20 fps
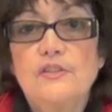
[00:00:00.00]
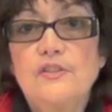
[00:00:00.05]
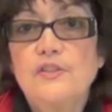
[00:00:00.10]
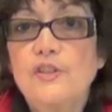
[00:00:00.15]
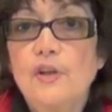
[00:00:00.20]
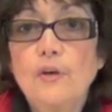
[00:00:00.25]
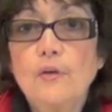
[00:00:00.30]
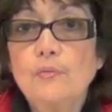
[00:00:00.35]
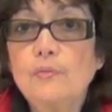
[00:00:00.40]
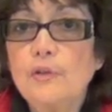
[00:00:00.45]

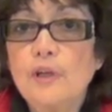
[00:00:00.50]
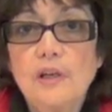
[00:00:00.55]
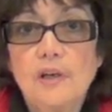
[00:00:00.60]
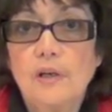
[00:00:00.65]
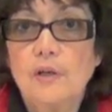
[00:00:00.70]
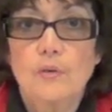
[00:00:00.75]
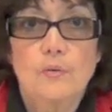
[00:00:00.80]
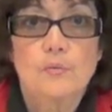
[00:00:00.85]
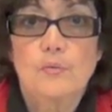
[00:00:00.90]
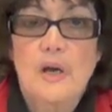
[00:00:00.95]
don't
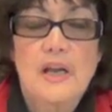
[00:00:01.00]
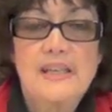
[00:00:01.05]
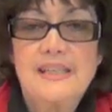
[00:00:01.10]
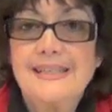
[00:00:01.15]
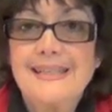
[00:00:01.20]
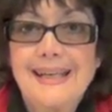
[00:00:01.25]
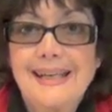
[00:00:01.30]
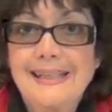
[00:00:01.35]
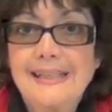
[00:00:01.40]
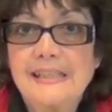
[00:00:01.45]
go
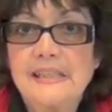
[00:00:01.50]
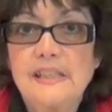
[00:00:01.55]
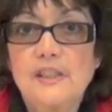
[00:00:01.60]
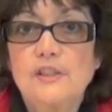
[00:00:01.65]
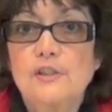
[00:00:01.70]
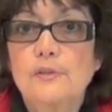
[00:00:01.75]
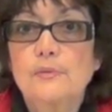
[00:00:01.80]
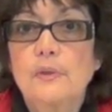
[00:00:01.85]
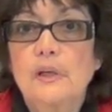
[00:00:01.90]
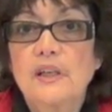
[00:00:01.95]
90
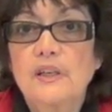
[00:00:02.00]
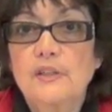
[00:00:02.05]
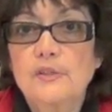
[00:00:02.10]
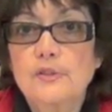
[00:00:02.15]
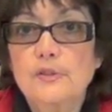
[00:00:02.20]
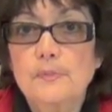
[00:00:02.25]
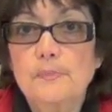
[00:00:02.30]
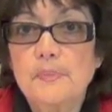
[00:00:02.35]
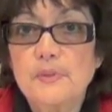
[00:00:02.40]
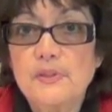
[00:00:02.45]
to
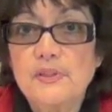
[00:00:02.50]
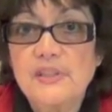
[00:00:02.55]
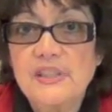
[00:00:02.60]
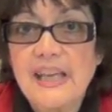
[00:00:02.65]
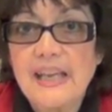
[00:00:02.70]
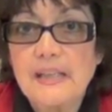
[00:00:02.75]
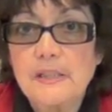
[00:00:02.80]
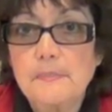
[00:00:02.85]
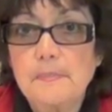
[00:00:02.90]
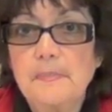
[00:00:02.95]

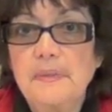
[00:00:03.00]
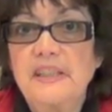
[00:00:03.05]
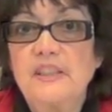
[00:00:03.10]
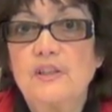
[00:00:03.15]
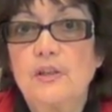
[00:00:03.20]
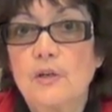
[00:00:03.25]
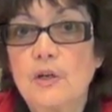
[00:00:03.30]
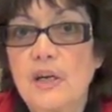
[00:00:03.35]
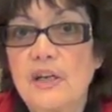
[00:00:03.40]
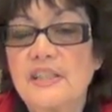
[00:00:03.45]
100%
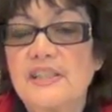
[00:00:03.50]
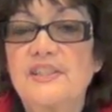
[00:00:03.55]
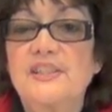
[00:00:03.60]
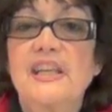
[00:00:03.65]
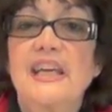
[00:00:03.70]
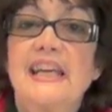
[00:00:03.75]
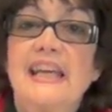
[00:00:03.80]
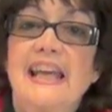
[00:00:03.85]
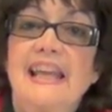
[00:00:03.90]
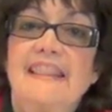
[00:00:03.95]

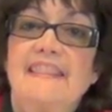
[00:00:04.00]
because